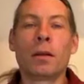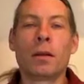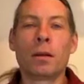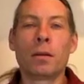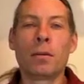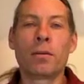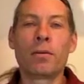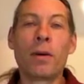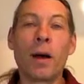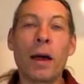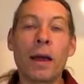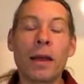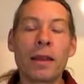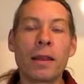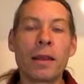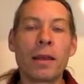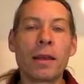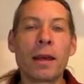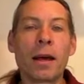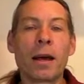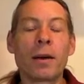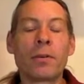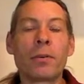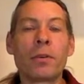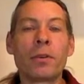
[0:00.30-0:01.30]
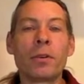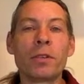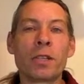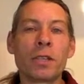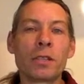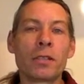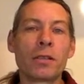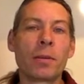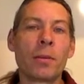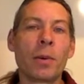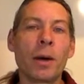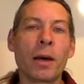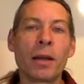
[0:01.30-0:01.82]
finally, after
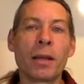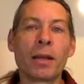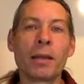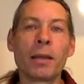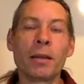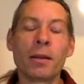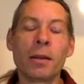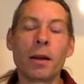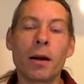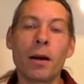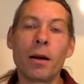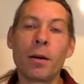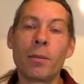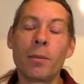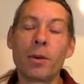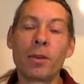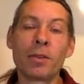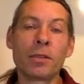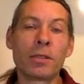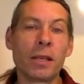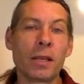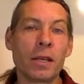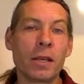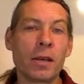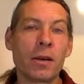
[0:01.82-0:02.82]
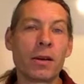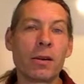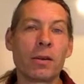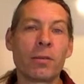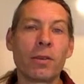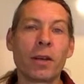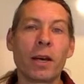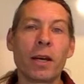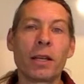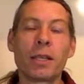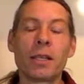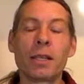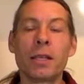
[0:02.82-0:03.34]
just about almost a year
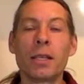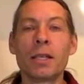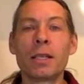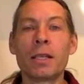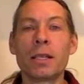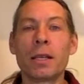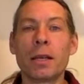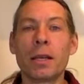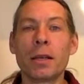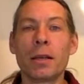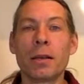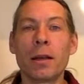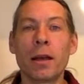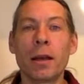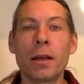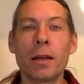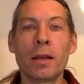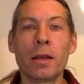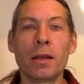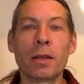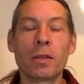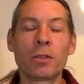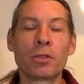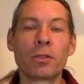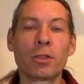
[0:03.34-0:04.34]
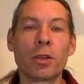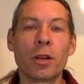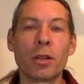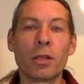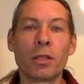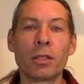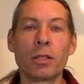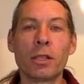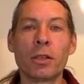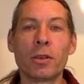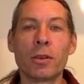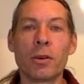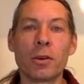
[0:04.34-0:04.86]
of not teaching any
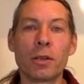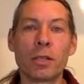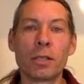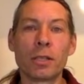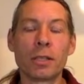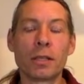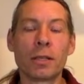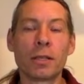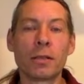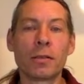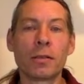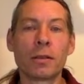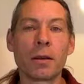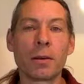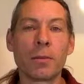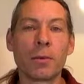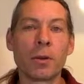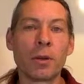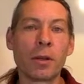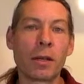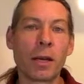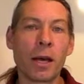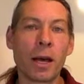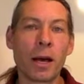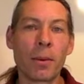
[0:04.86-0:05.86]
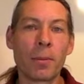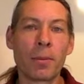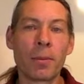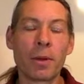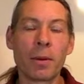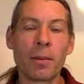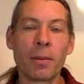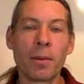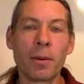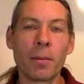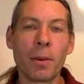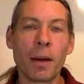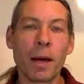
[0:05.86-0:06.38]
astrology courses, I'm really happy
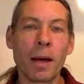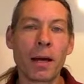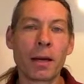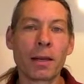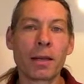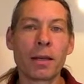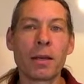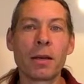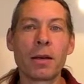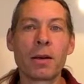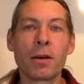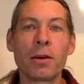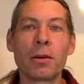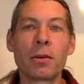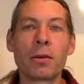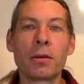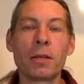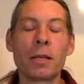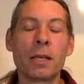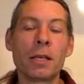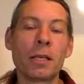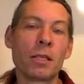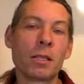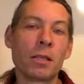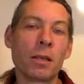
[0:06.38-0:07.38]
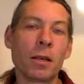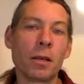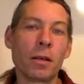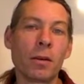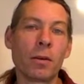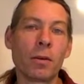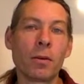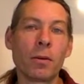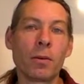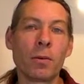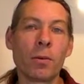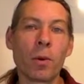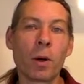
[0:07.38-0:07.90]
to be back here
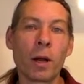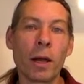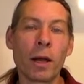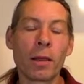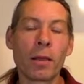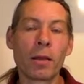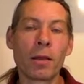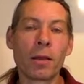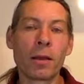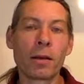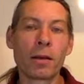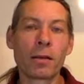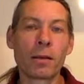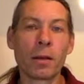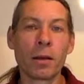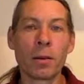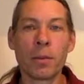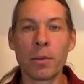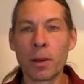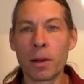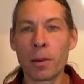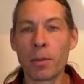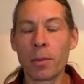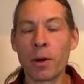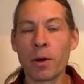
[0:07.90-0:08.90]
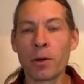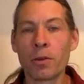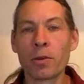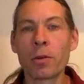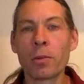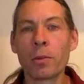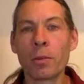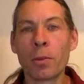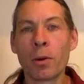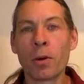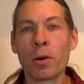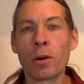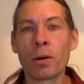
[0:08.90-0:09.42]
teaching what I think is going to be the most
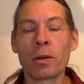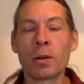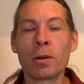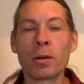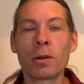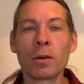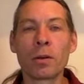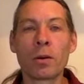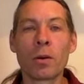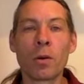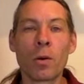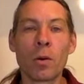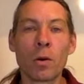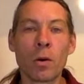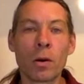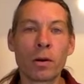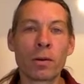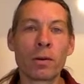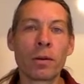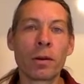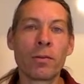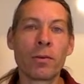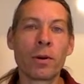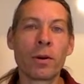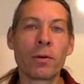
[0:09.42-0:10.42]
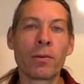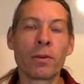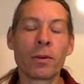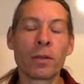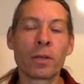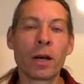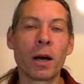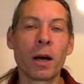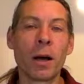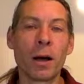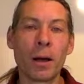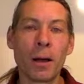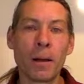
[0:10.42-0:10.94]
important course I've ever
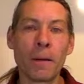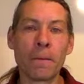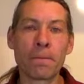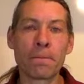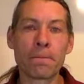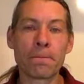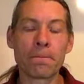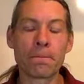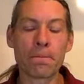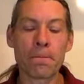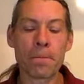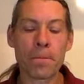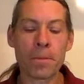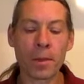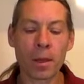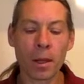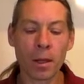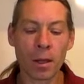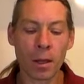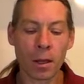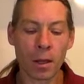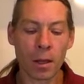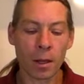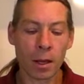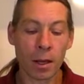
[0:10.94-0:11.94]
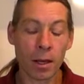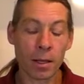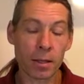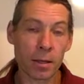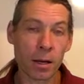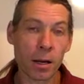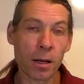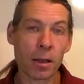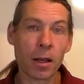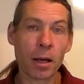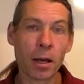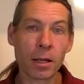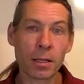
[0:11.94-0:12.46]
taught. It's
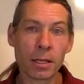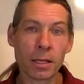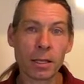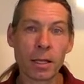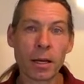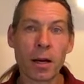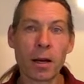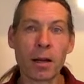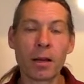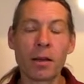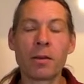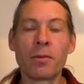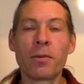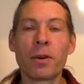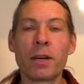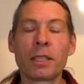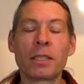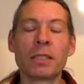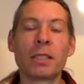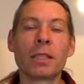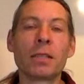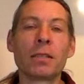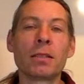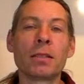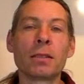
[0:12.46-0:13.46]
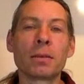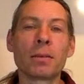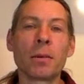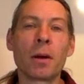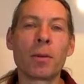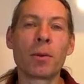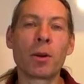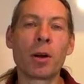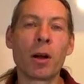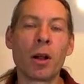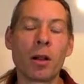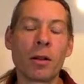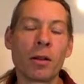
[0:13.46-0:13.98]
on Lajjitaadi Avashtas.
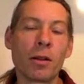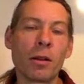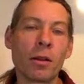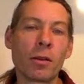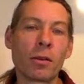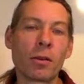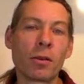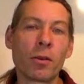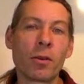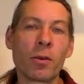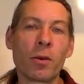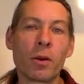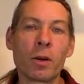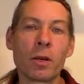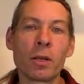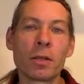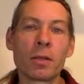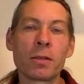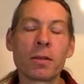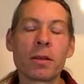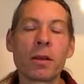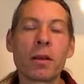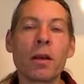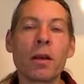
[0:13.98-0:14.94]
I'm calling this course